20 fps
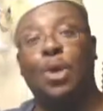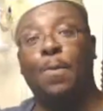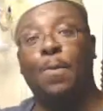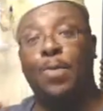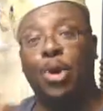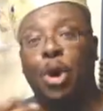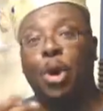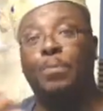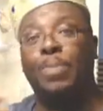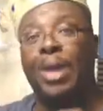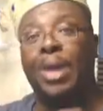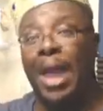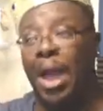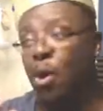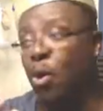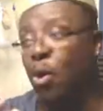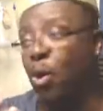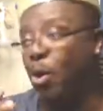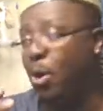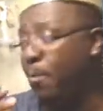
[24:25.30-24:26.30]
but her
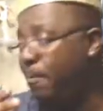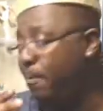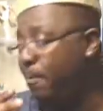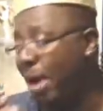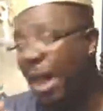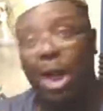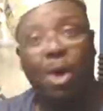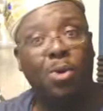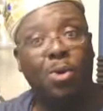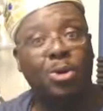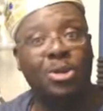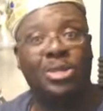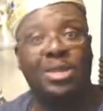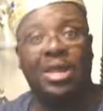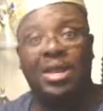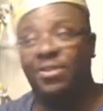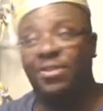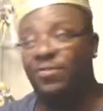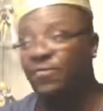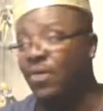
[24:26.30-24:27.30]
power
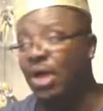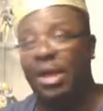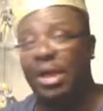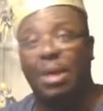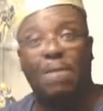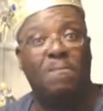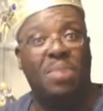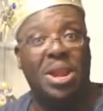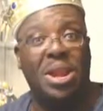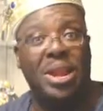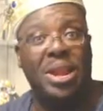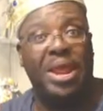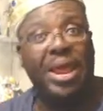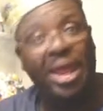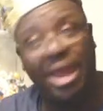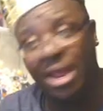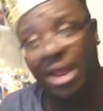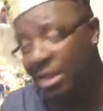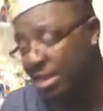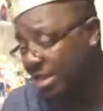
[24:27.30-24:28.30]
set is fucking
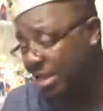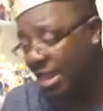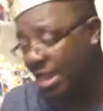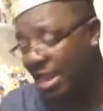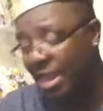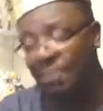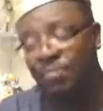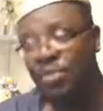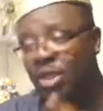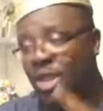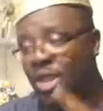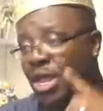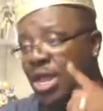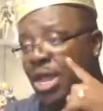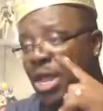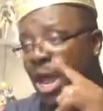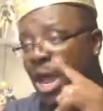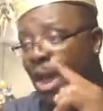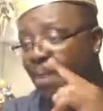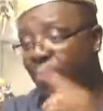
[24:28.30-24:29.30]
bananas. Like,
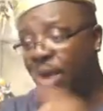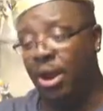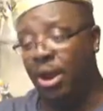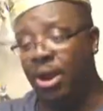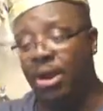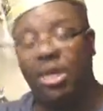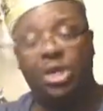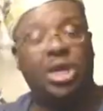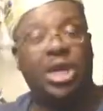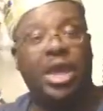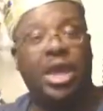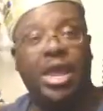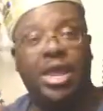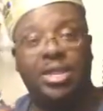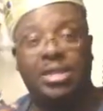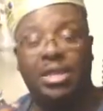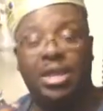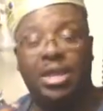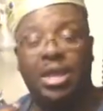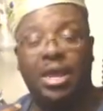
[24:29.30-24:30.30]
apparently she
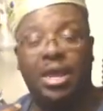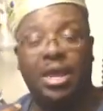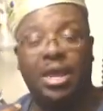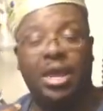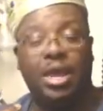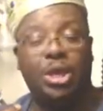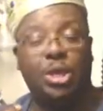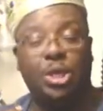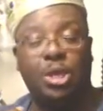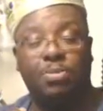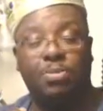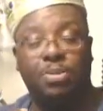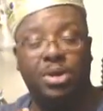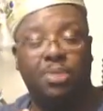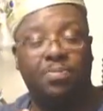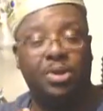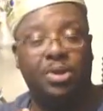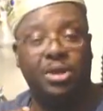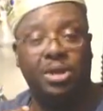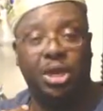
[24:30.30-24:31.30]
has energy
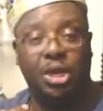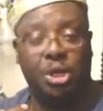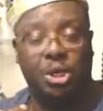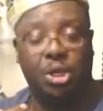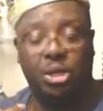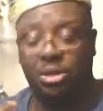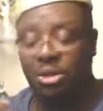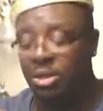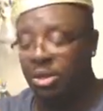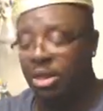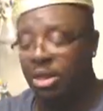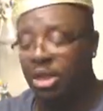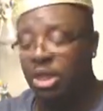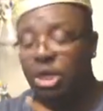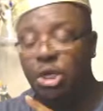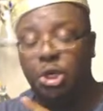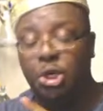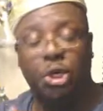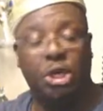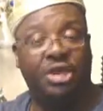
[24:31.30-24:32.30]
manipulation.
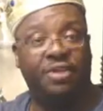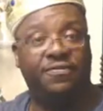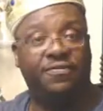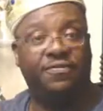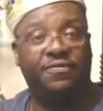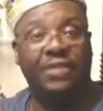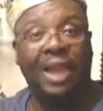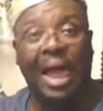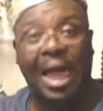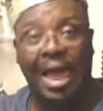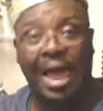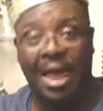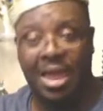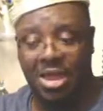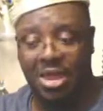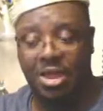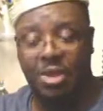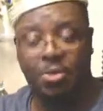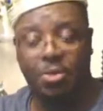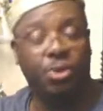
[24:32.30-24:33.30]
She can
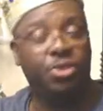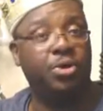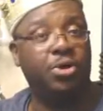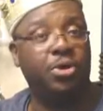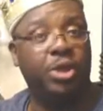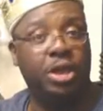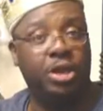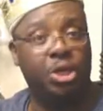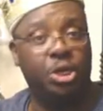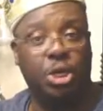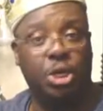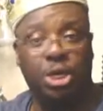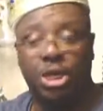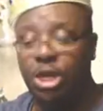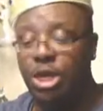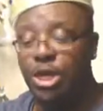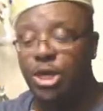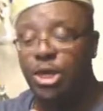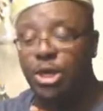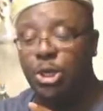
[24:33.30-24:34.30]
fly with her energy.
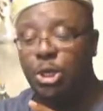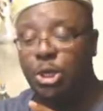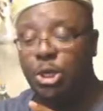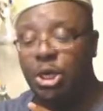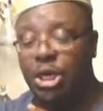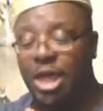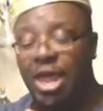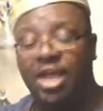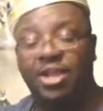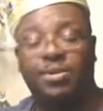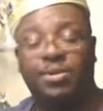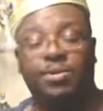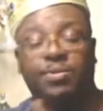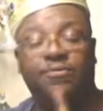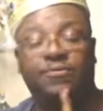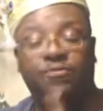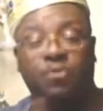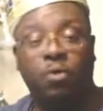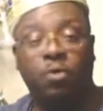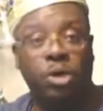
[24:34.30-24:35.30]
She has
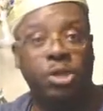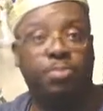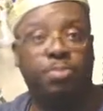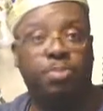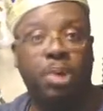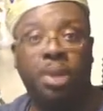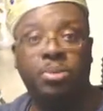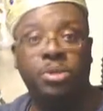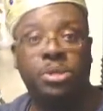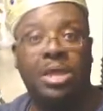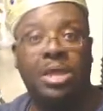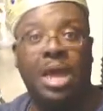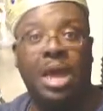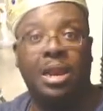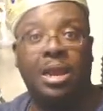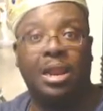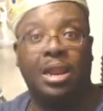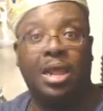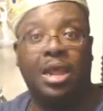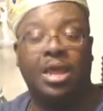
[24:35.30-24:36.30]
force bubbles,
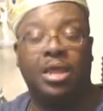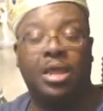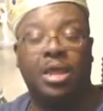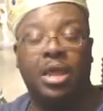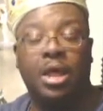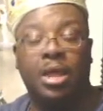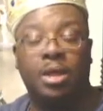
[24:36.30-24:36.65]
kind of like